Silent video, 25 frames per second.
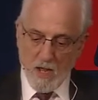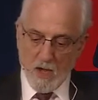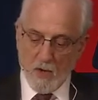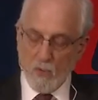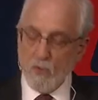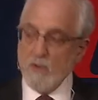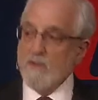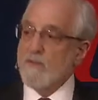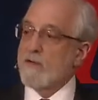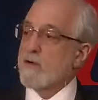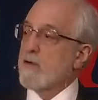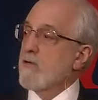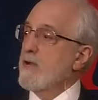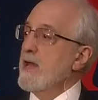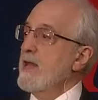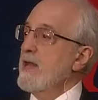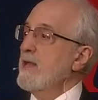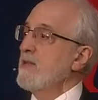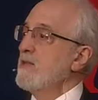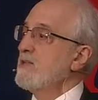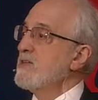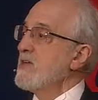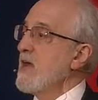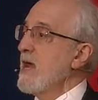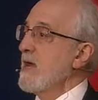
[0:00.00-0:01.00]
we've
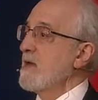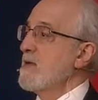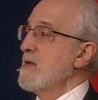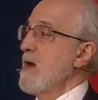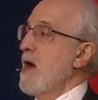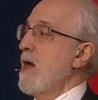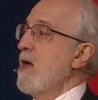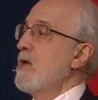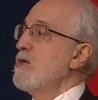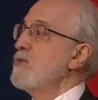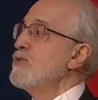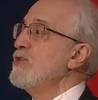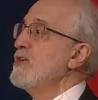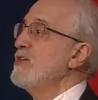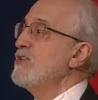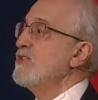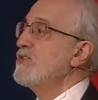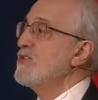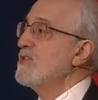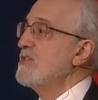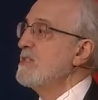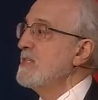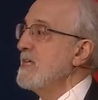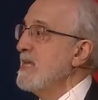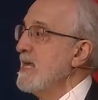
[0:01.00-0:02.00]
created
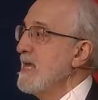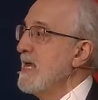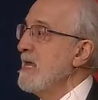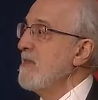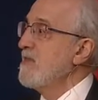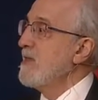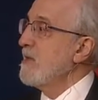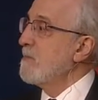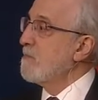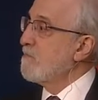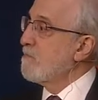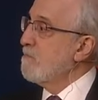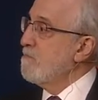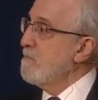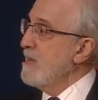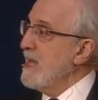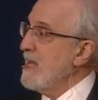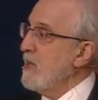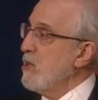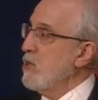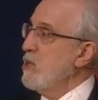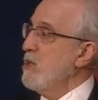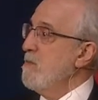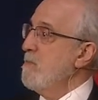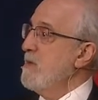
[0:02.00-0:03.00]
technologies, T, that meet
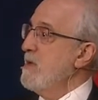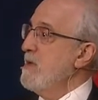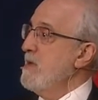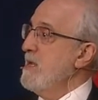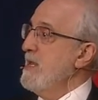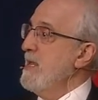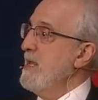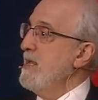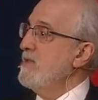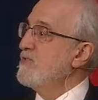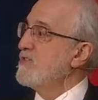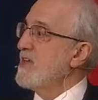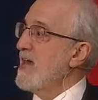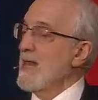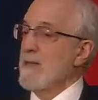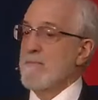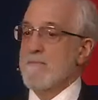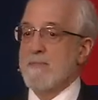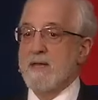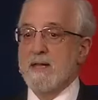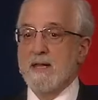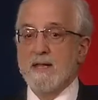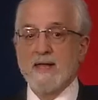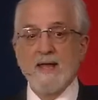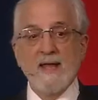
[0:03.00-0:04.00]
human needs and
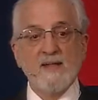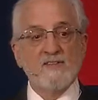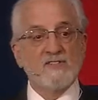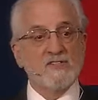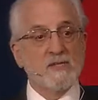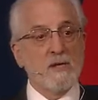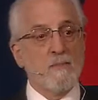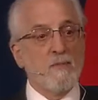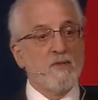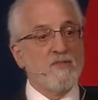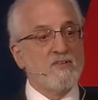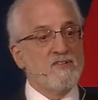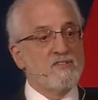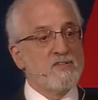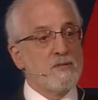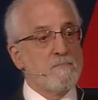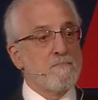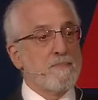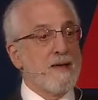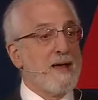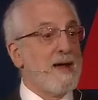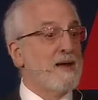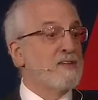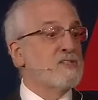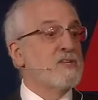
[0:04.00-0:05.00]
mitigate some of these
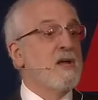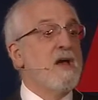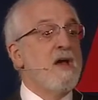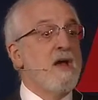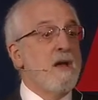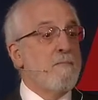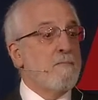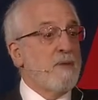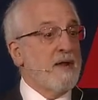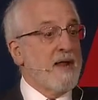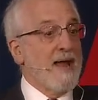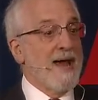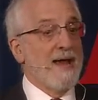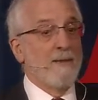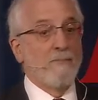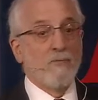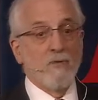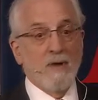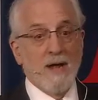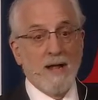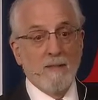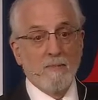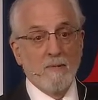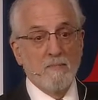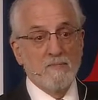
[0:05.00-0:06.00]
impacts, but add
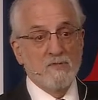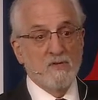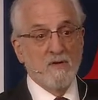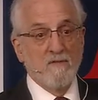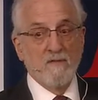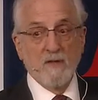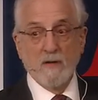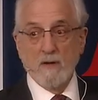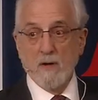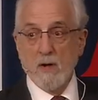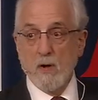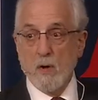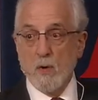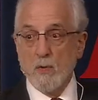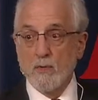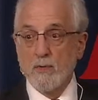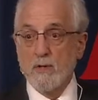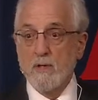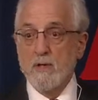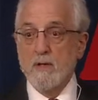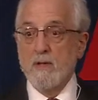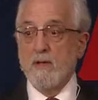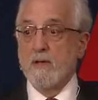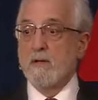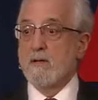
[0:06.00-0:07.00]
problems of their own
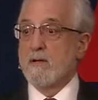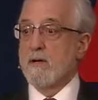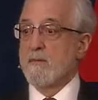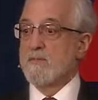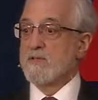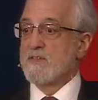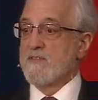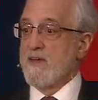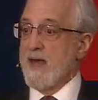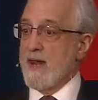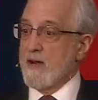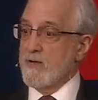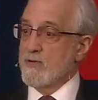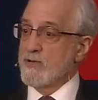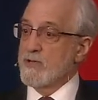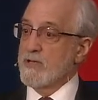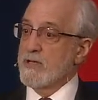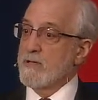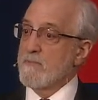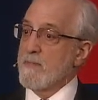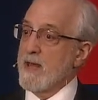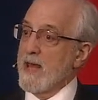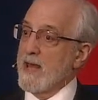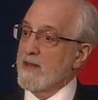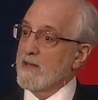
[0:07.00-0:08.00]
in terms of energy
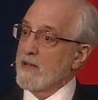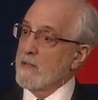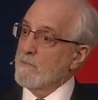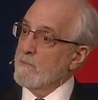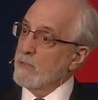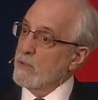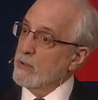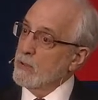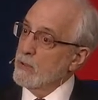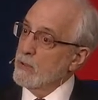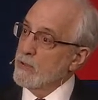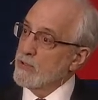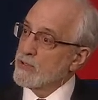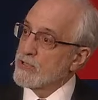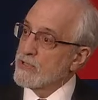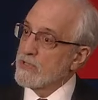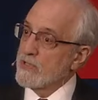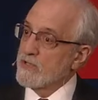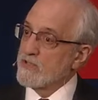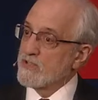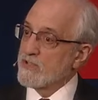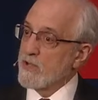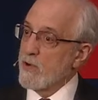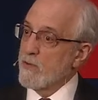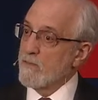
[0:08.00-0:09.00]
demand and pollution
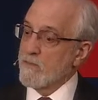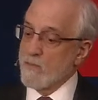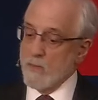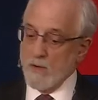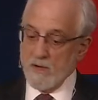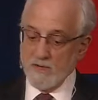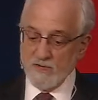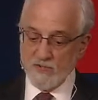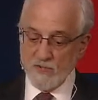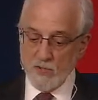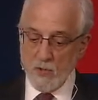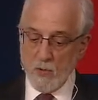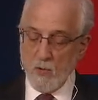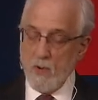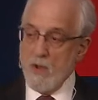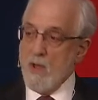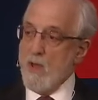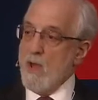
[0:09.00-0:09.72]
and so forth. So